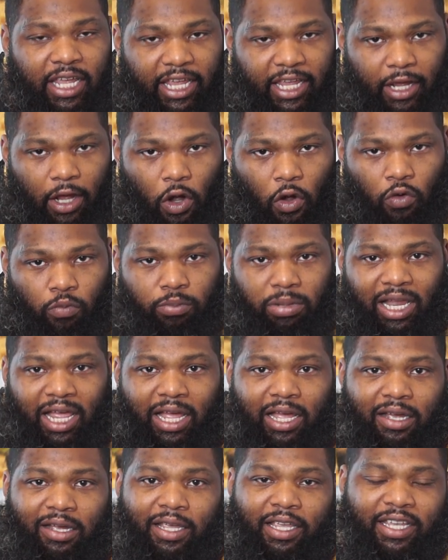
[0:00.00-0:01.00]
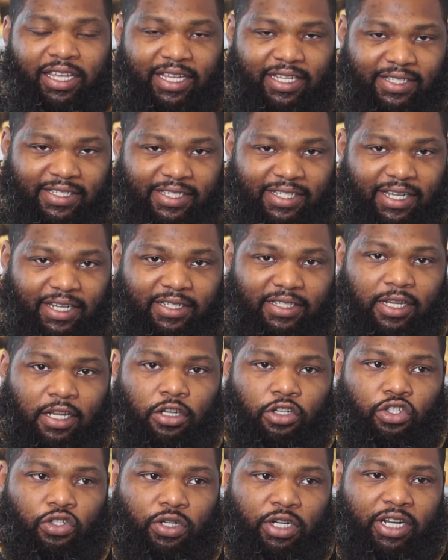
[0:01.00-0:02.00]
and O Block and
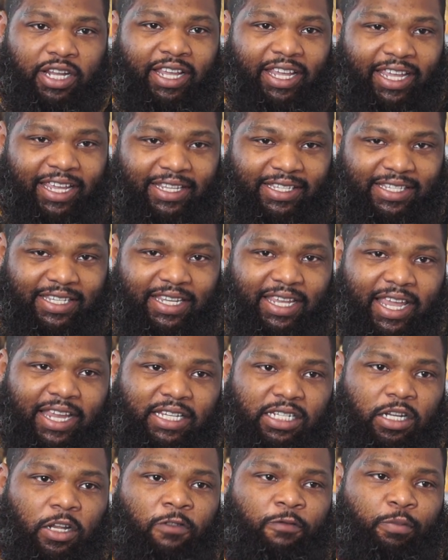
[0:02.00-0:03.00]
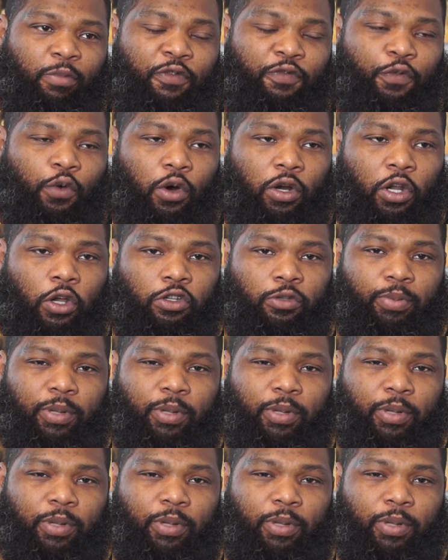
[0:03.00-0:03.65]
600 and THF, before those